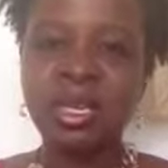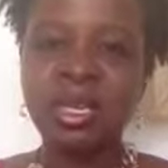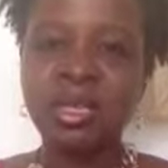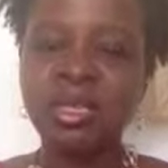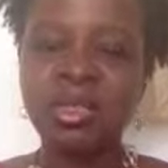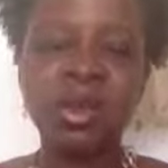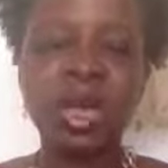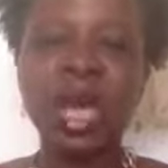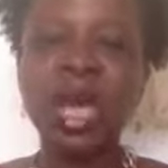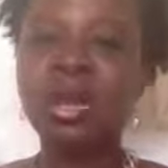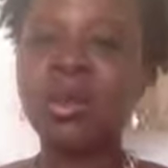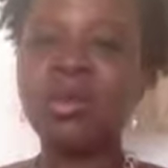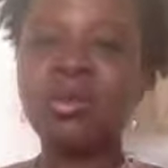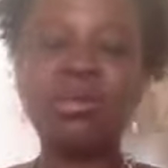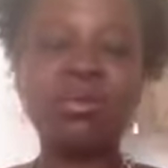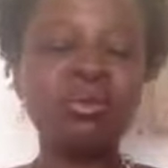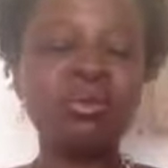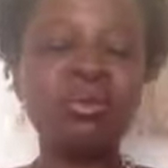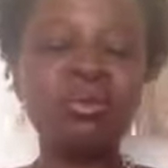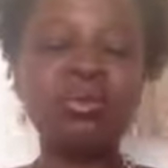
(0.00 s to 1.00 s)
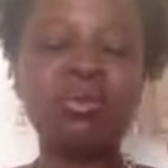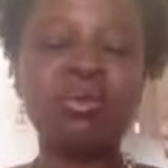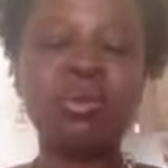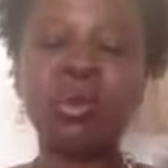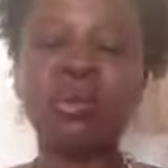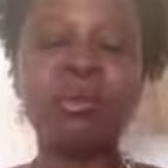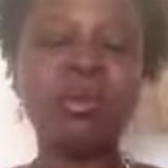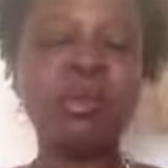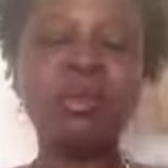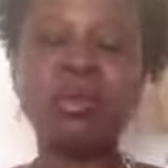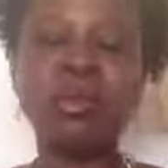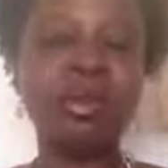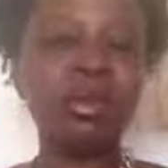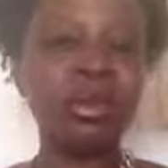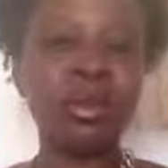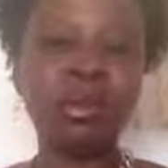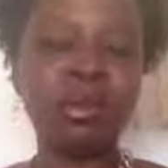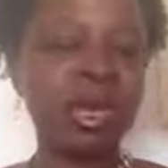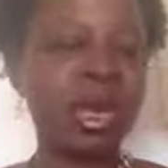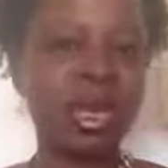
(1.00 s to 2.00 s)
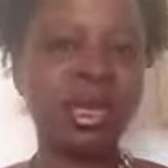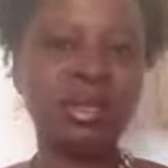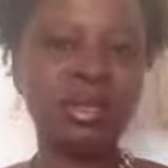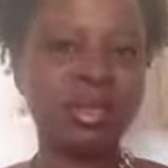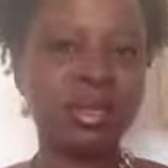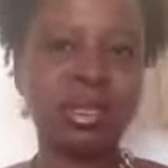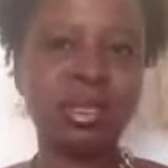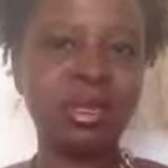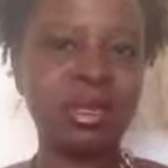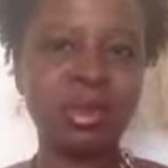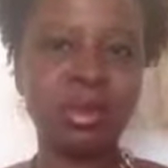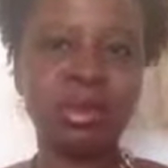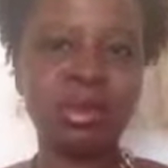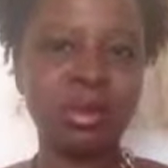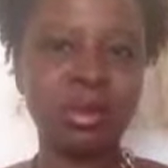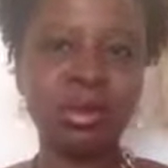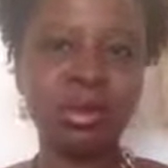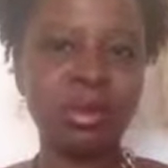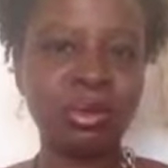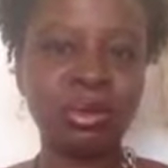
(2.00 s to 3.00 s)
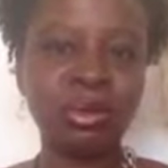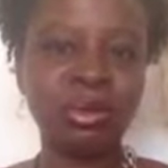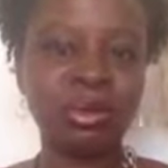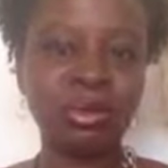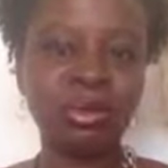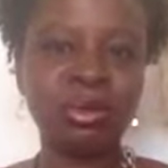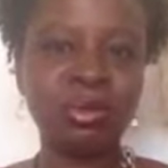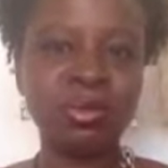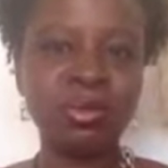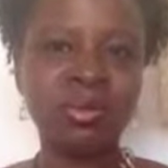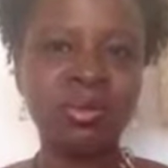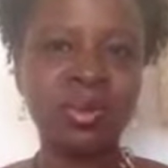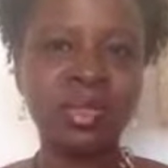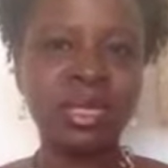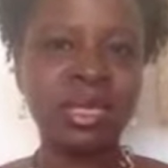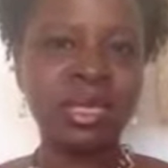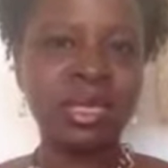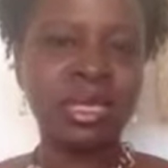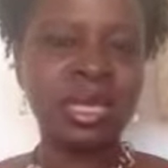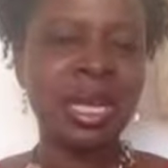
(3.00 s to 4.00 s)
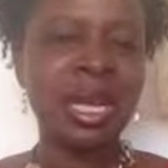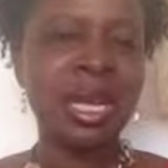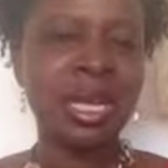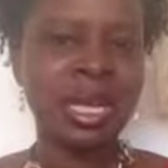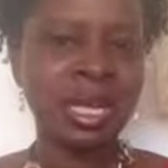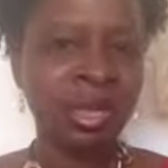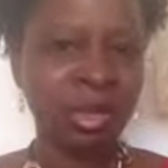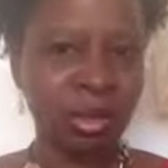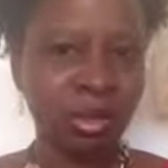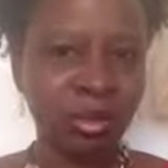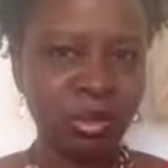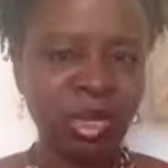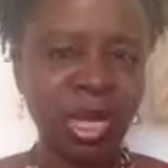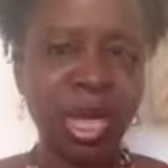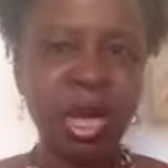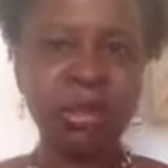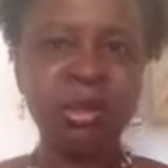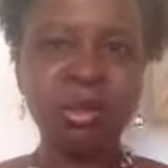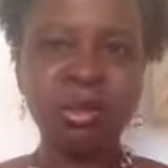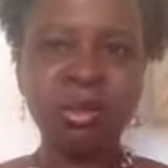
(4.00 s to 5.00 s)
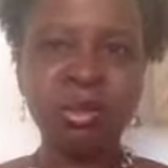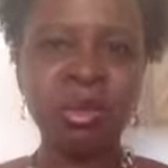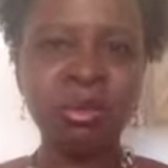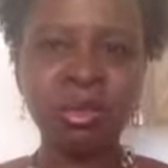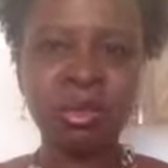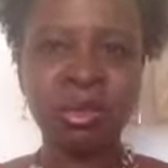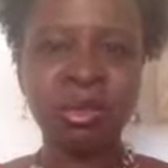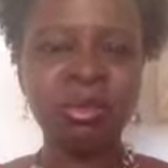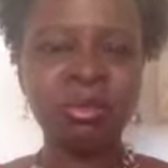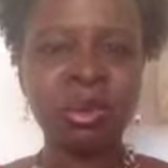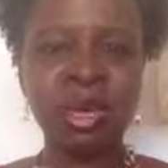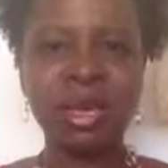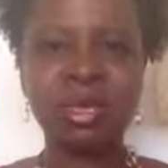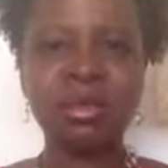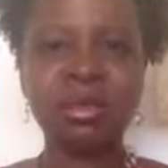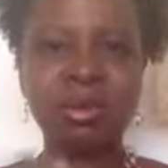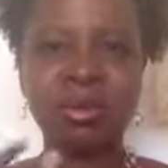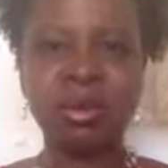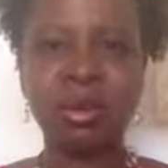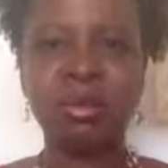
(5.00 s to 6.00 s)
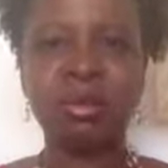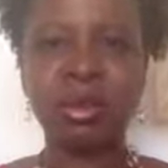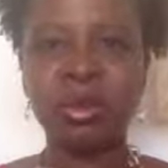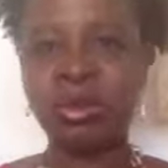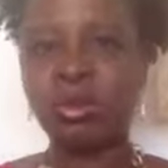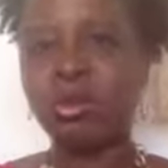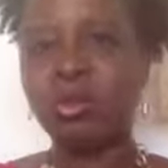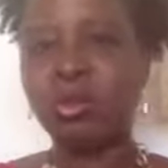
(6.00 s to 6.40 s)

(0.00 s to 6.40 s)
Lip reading: So I don't remember you as the girl who I helped. I remember you as the woman who